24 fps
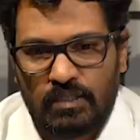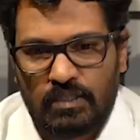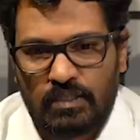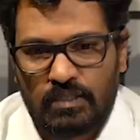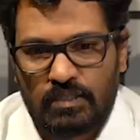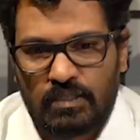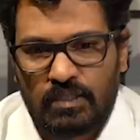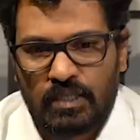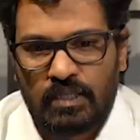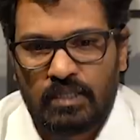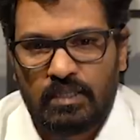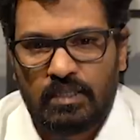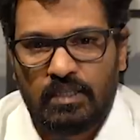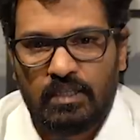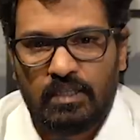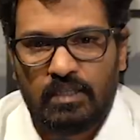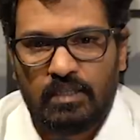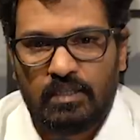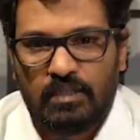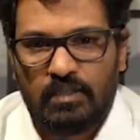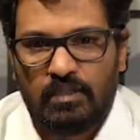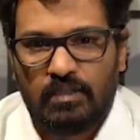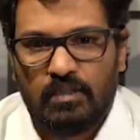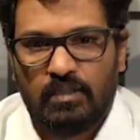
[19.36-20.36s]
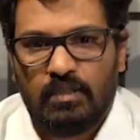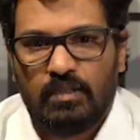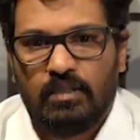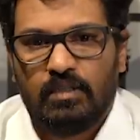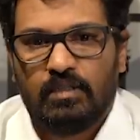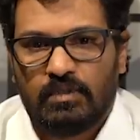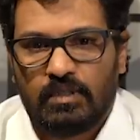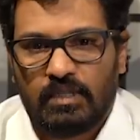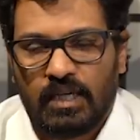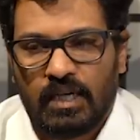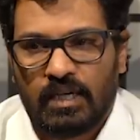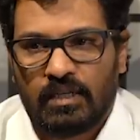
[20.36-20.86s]
This Nike
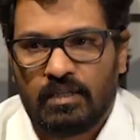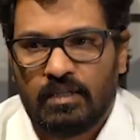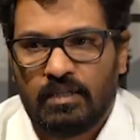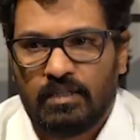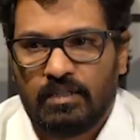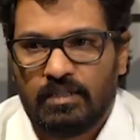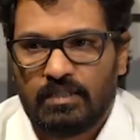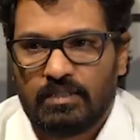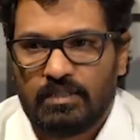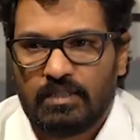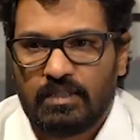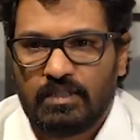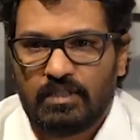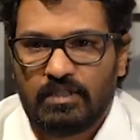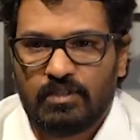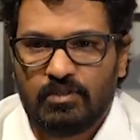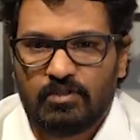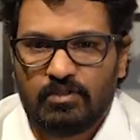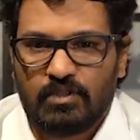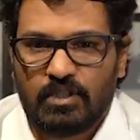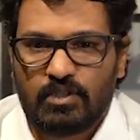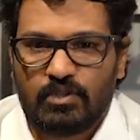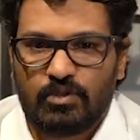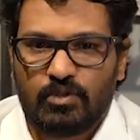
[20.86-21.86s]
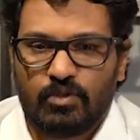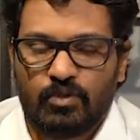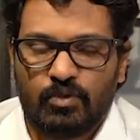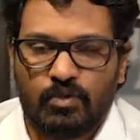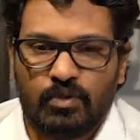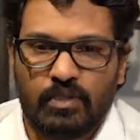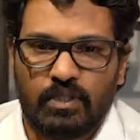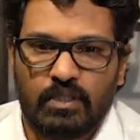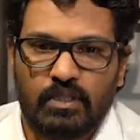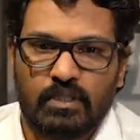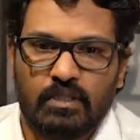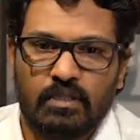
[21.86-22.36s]
tagline is there, no, just
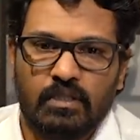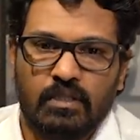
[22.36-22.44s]
do it.